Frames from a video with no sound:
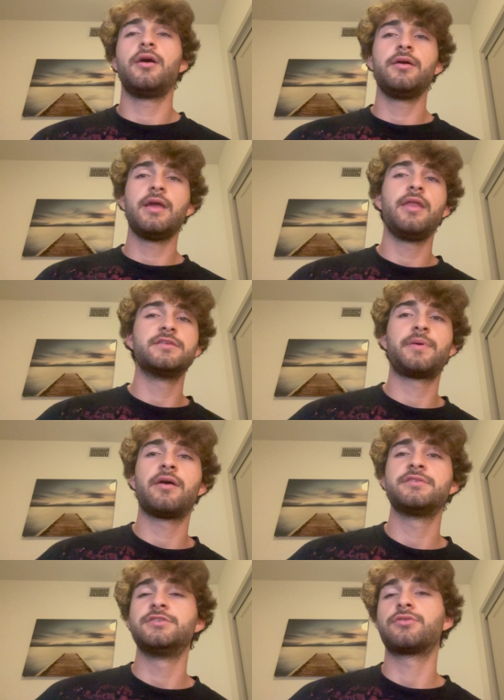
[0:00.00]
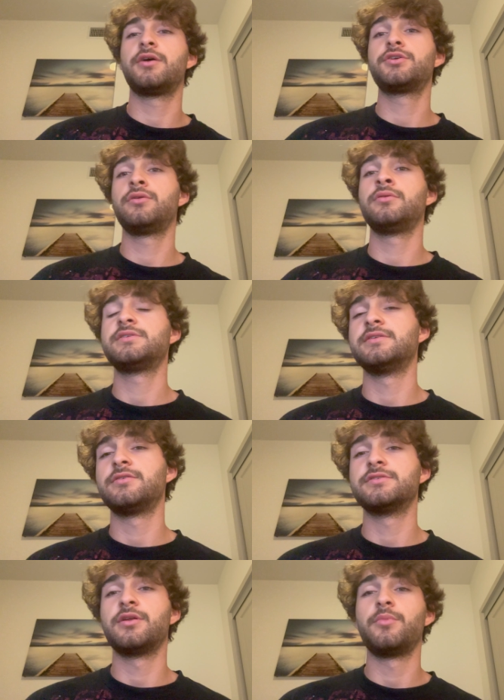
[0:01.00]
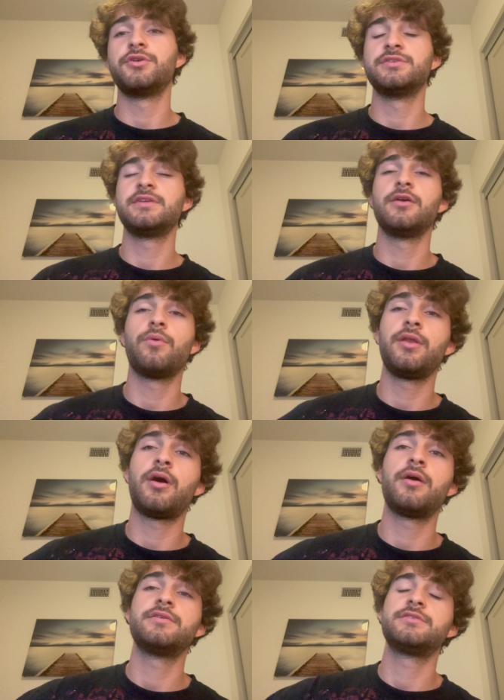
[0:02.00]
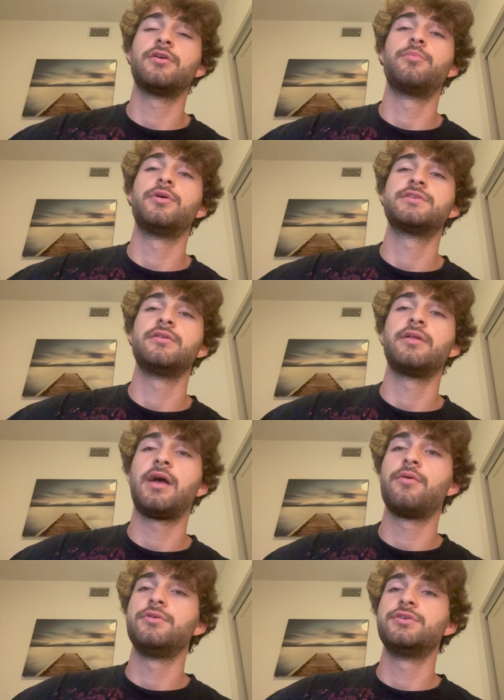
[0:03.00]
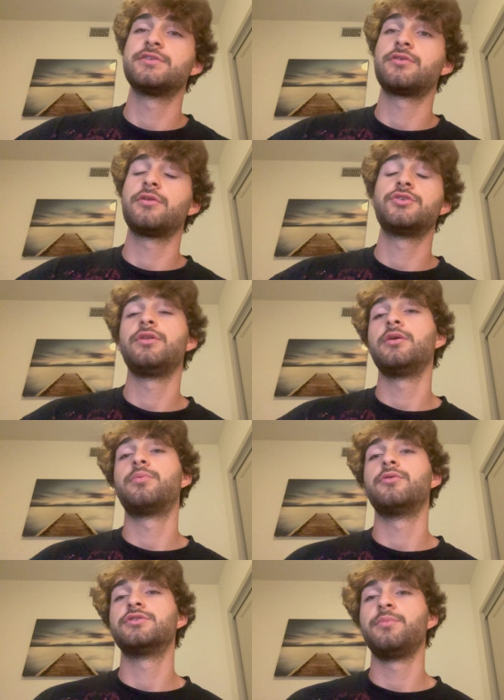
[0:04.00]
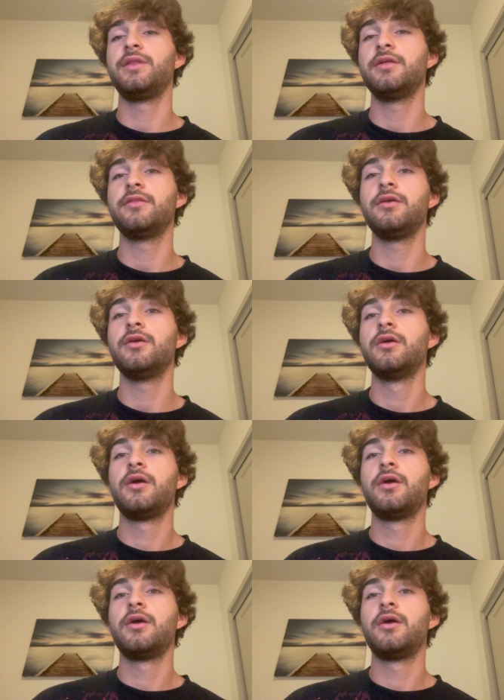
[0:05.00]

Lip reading: Again, it's pilot's discretion since there's an emergency and whatnot. So personally, I would just start shooting the approach immediately.